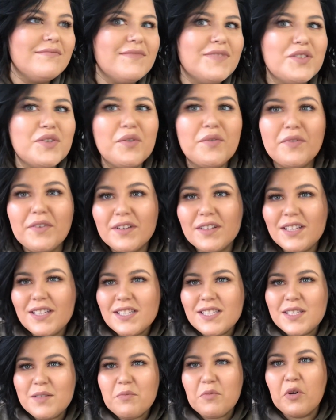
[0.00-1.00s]
so far they
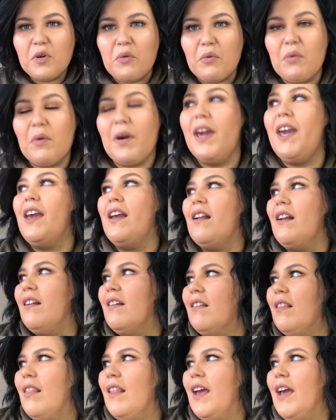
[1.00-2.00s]
seem great.
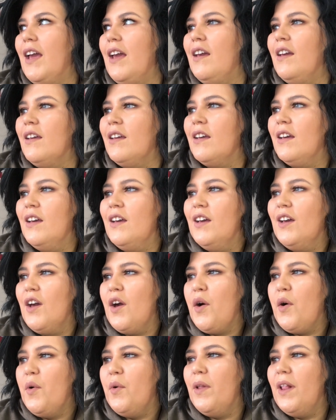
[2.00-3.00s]
Like,
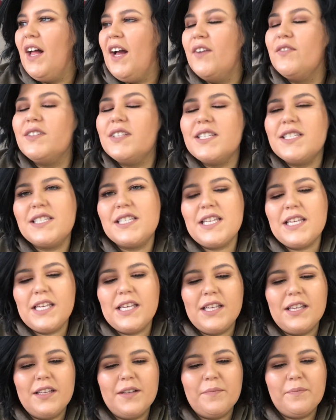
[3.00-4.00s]
we'll have to
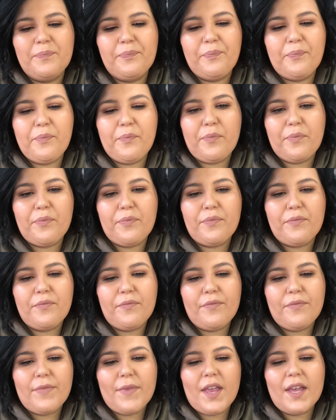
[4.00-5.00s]
see.
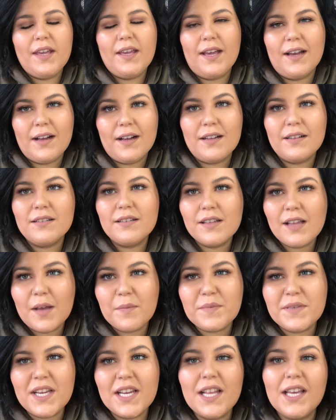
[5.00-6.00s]
Yeah, I'll
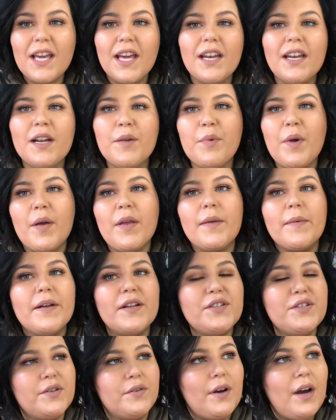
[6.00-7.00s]
update again in probably
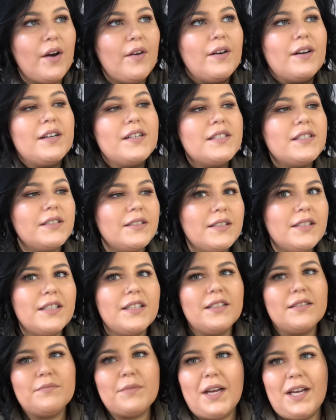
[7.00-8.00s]
about 2 hours. And
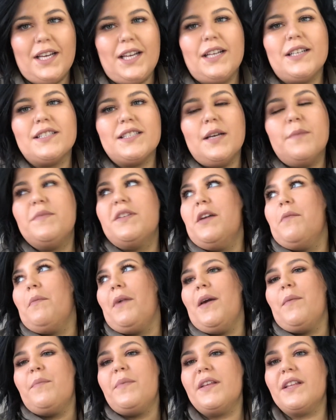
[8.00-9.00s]
then my next update
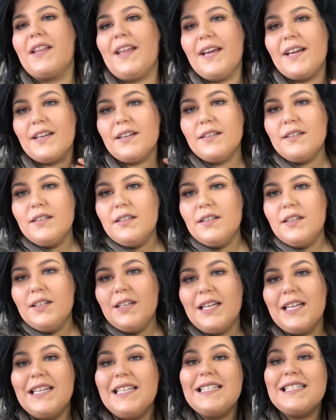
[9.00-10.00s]
might be like
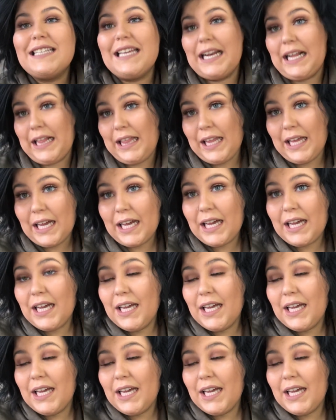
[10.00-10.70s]
10 o'clock.